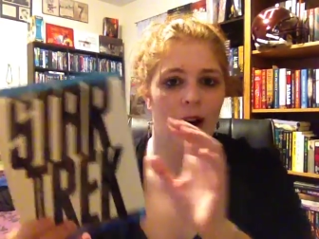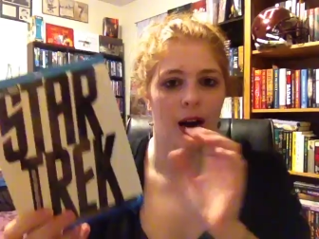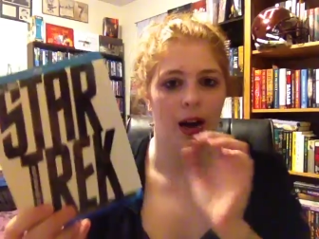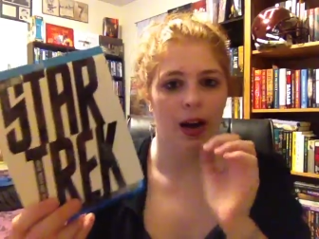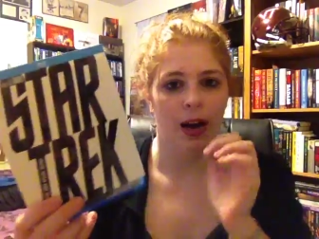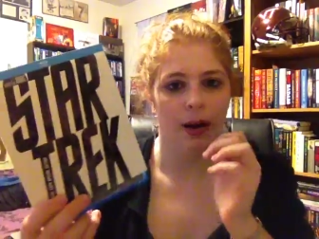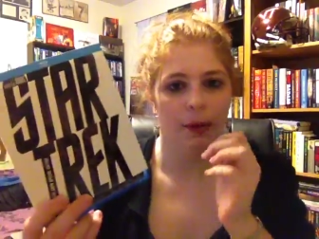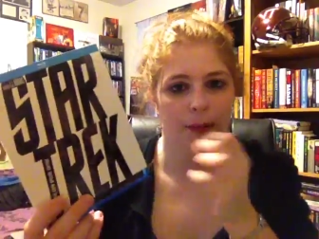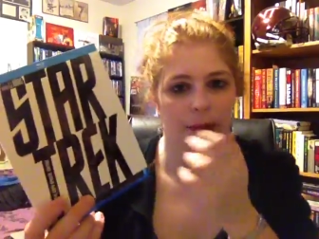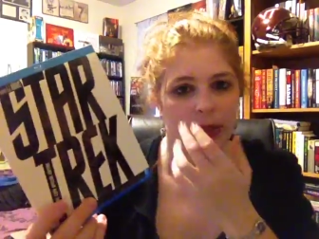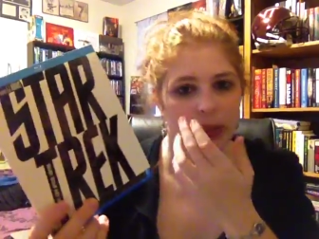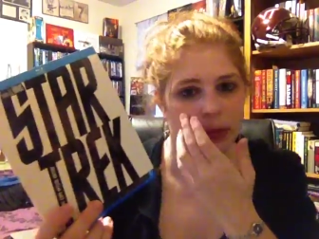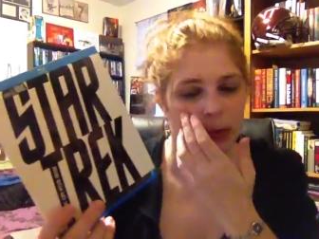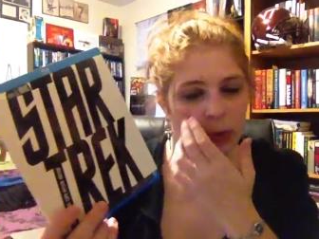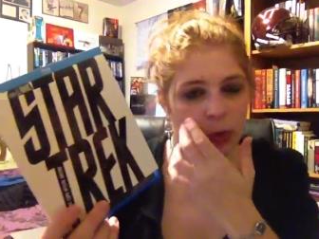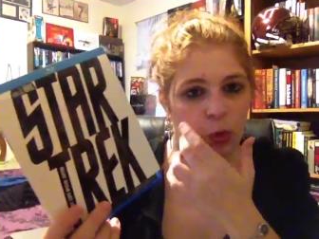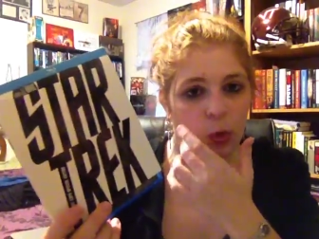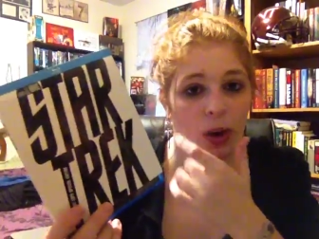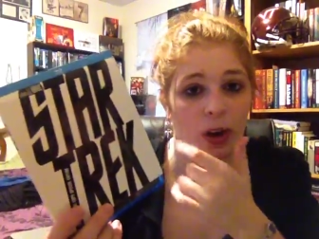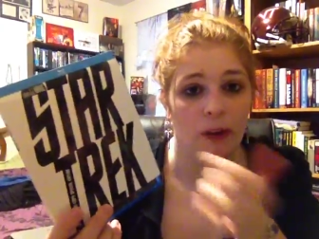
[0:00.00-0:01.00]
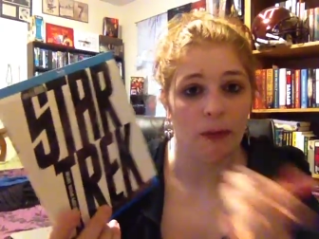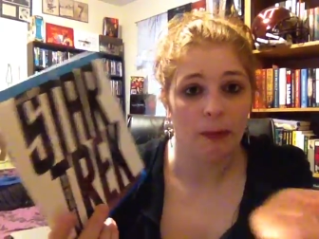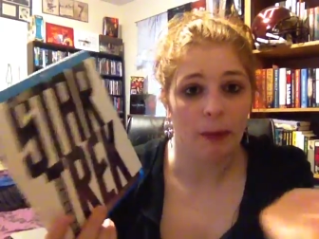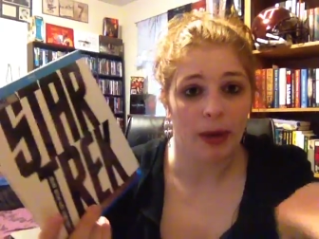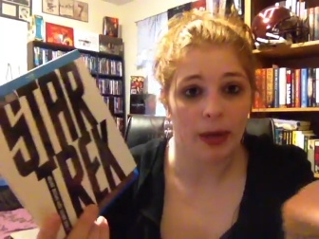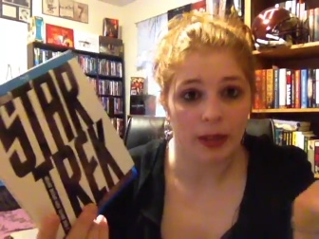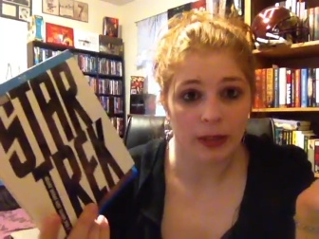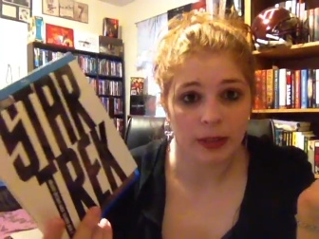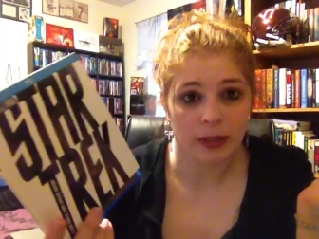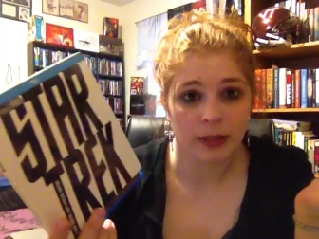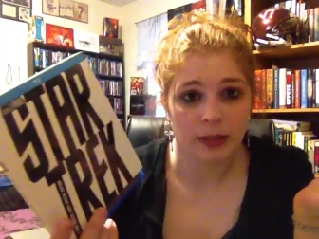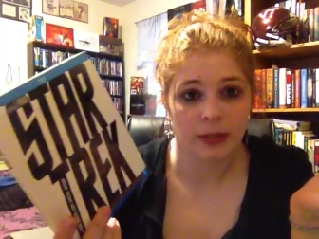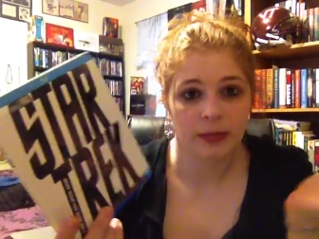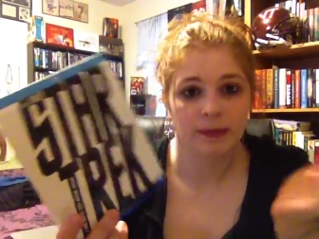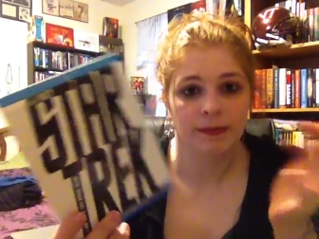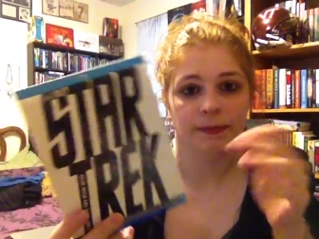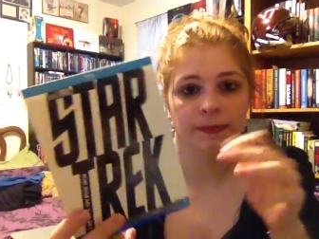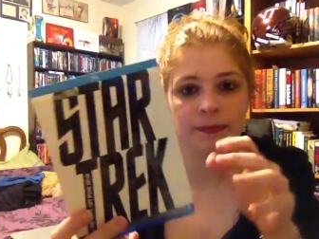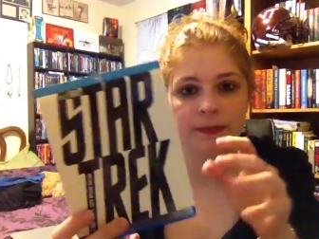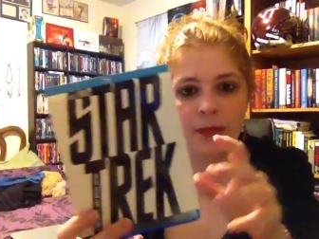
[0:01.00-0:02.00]
Um, this was 12 bucks.
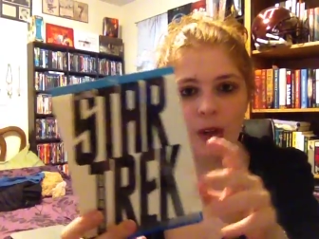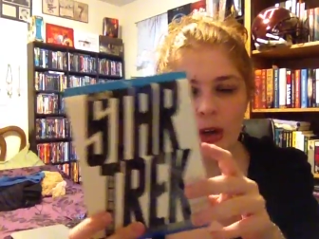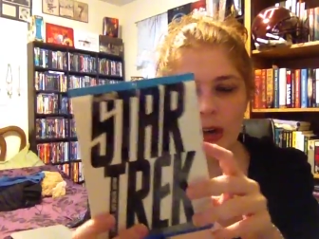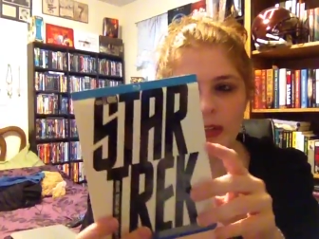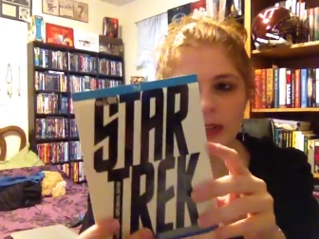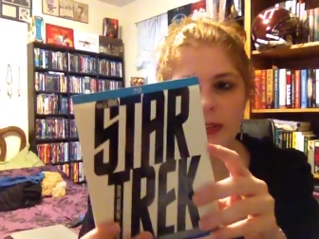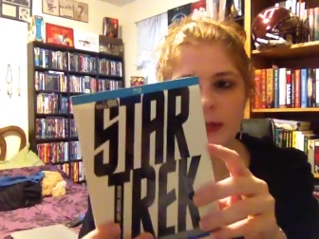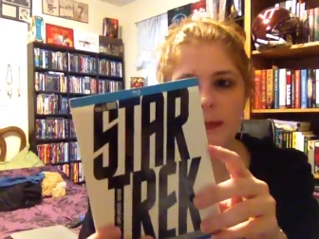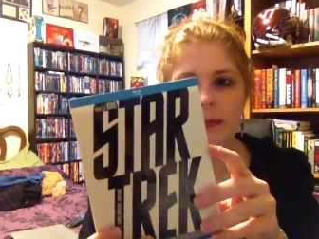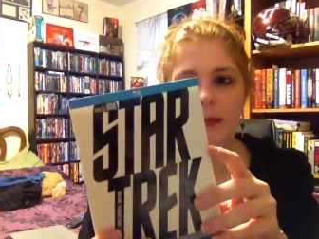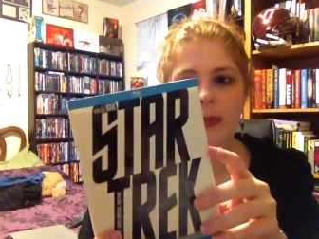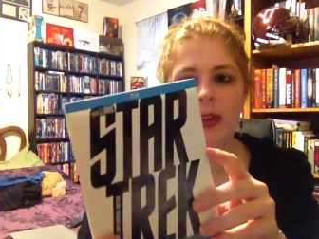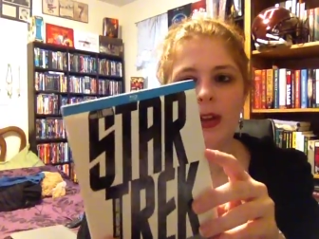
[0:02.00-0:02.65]
Awesome.